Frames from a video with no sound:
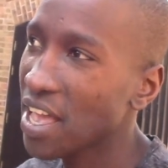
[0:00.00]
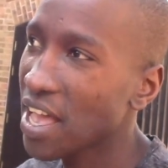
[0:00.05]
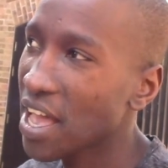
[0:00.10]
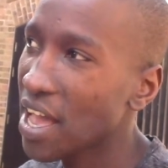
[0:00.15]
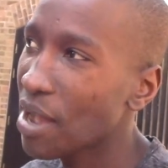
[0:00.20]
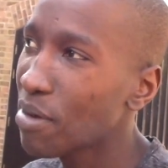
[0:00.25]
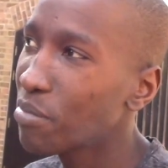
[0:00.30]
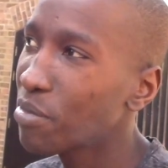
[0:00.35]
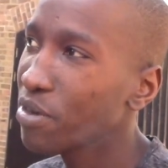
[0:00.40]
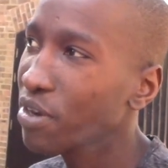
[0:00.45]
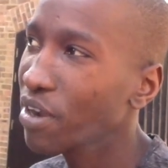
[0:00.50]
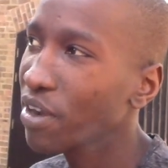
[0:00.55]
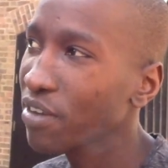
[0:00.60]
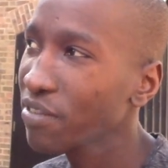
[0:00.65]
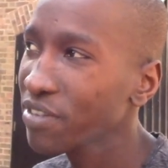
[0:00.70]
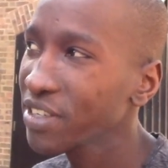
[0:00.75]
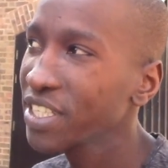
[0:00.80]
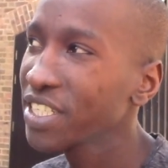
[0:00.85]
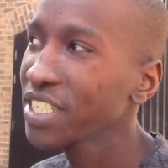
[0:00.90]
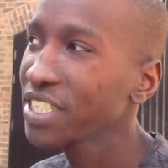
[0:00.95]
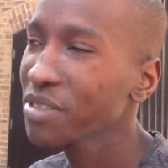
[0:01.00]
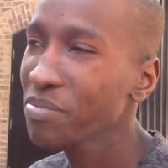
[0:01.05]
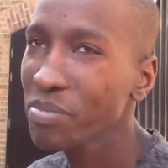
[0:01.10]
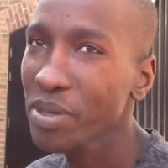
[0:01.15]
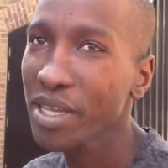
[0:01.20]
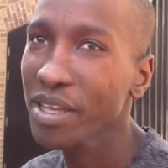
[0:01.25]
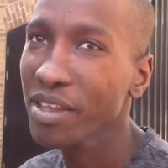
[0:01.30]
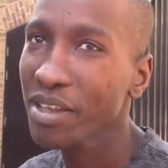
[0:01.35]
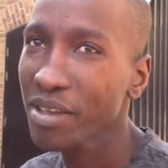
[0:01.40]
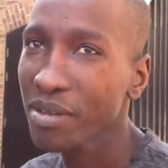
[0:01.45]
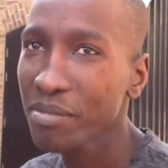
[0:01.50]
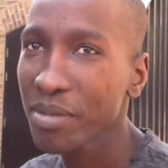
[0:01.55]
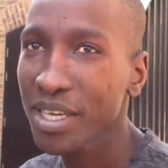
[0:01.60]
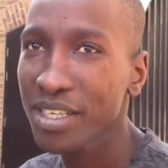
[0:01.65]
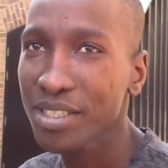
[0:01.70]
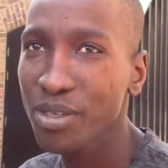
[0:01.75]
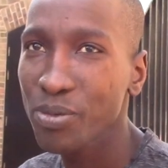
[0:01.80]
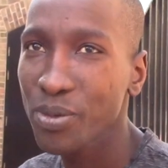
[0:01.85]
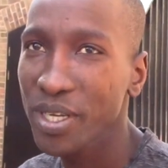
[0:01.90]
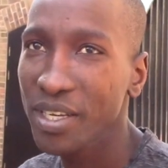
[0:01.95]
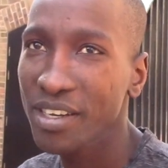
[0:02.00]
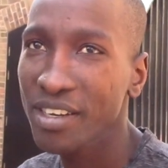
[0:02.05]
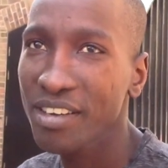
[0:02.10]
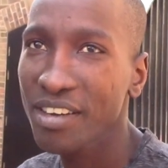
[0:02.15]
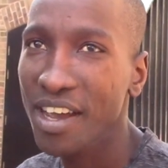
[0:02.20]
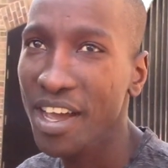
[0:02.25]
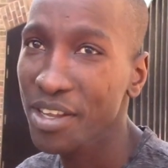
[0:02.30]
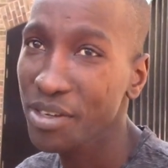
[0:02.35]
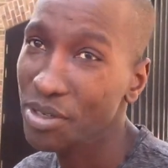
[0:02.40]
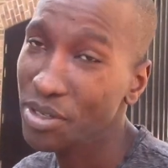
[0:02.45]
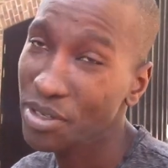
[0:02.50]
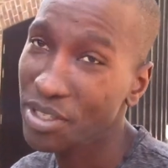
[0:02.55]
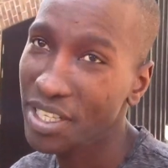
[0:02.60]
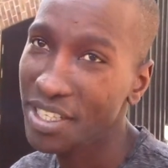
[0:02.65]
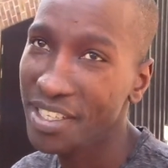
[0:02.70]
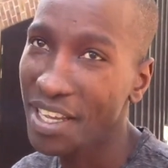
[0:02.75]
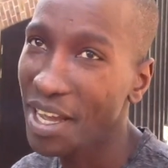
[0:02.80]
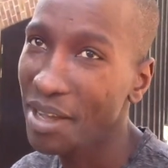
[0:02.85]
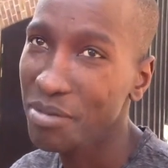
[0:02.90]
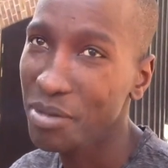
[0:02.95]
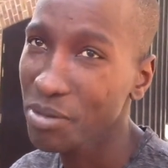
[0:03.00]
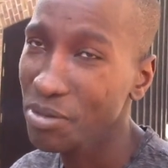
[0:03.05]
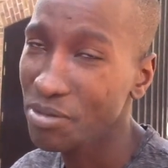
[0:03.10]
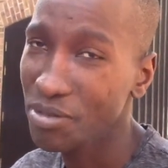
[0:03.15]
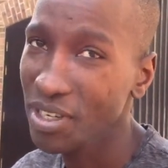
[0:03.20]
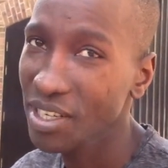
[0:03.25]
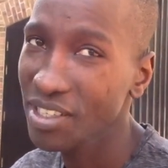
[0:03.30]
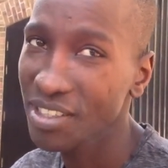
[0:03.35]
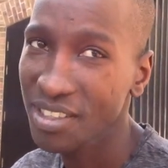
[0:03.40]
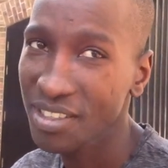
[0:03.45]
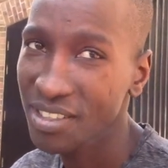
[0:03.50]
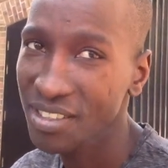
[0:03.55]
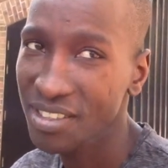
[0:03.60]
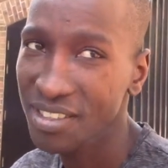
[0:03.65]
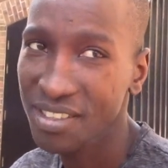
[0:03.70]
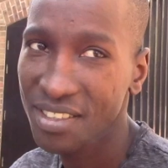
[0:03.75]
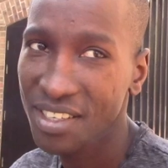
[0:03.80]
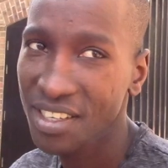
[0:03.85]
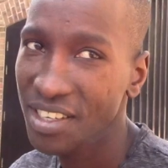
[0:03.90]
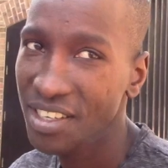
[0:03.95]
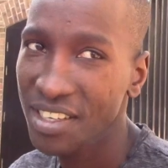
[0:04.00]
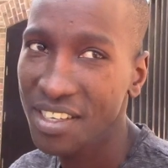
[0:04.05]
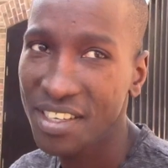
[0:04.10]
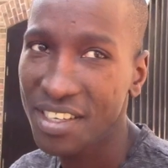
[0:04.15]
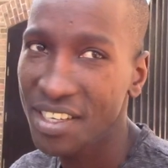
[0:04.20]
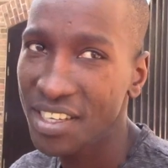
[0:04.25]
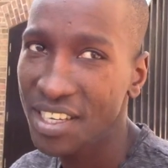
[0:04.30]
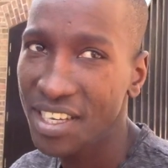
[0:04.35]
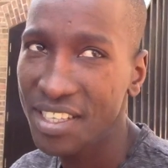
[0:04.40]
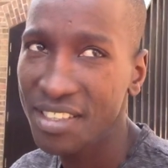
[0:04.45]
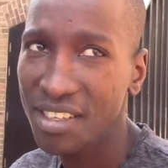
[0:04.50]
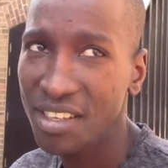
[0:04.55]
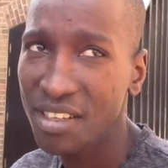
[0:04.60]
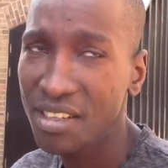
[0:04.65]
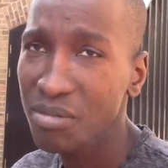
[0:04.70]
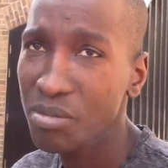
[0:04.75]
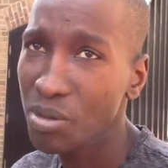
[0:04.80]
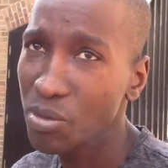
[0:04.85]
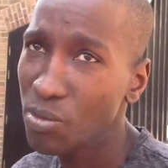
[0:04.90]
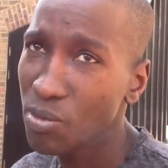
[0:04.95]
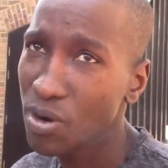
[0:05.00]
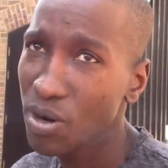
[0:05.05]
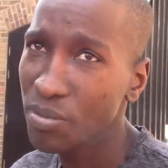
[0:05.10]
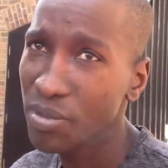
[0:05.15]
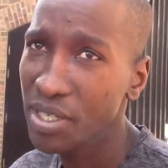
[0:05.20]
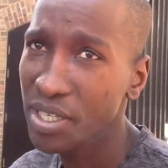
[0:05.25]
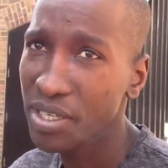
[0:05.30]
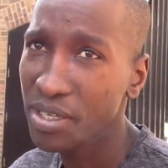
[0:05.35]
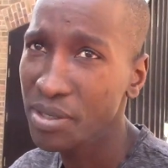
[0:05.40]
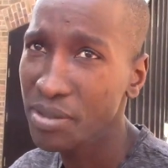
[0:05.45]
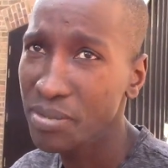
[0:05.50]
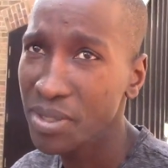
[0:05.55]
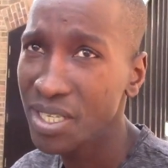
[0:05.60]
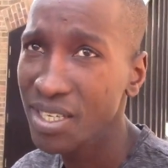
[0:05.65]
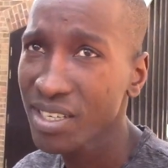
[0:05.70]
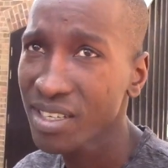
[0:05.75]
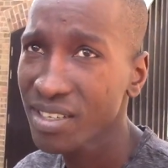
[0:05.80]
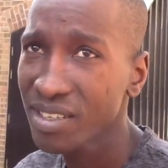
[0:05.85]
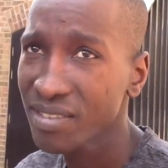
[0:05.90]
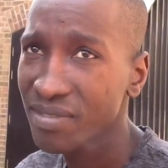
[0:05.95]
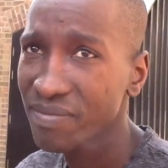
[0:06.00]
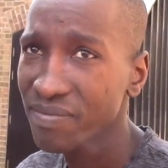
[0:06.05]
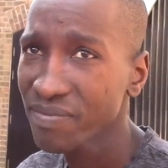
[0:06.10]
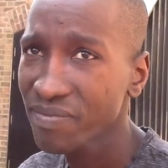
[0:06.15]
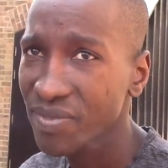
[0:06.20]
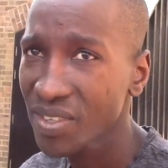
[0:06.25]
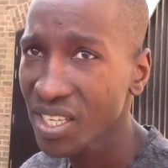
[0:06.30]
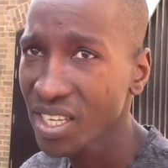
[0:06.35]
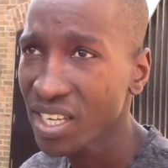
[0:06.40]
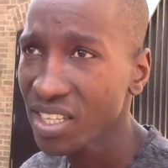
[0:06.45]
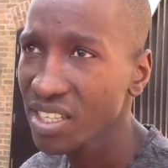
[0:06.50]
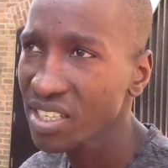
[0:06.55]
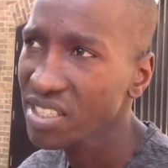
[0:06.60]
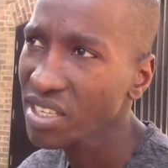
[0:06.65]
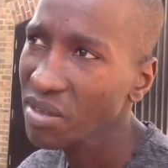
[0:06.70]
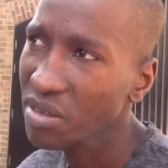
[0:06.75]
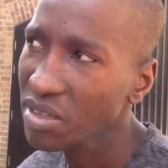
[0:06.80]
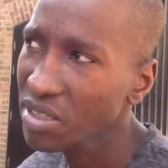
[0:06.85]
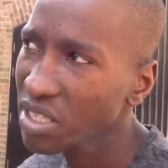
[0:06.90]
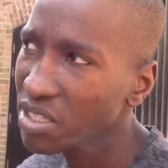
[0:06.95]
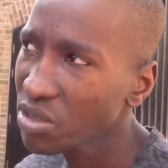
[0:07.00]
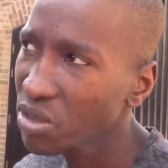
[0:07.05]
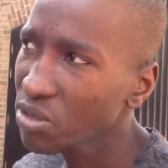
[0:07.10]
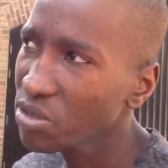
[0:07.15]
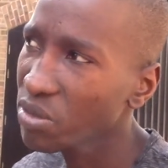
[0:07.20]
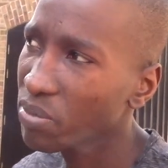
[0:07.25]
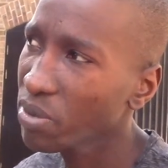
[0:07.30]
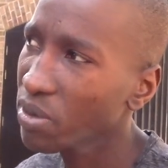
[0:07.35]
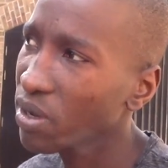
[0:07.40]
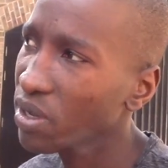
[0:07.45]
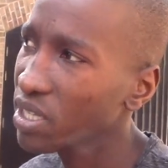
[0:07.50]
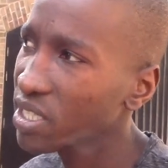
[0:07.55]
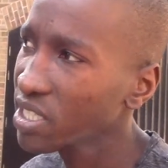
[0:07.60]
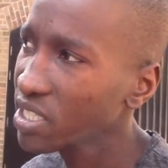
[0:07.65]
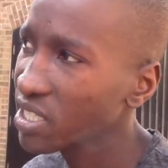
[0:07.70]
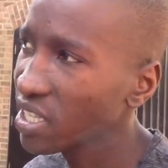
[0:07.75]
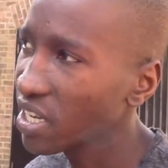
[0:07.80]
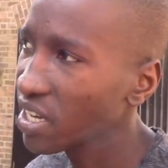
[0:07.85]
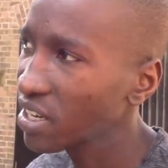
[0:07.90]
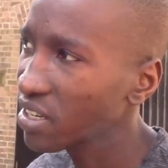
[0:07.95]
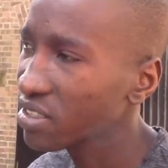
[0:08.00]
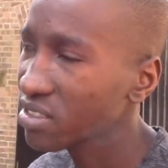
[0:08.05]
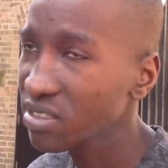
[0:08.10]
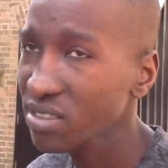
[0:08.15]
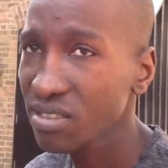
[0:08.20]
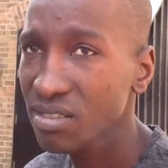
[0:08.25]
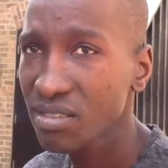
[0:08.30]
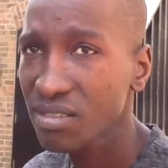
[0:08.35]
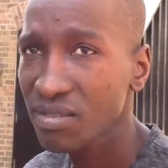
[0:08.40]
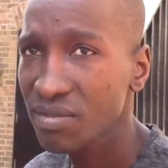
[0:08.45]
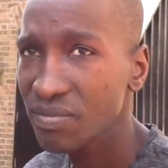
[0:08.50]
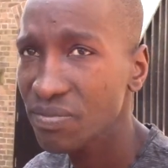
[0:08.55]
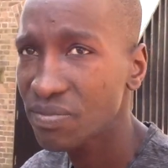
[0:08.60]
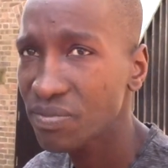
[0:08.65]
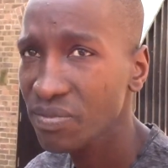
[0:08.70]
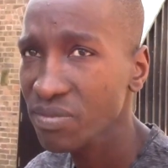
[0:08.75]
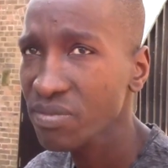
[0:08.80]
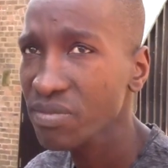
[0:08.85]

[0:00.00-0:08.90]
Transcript: I'm more confident just picking him as a winner. I don't know the time he will run because it's a little bit warm. Here. yeah. Yeah, and there's, there's also pollen in the air, so. Yeah.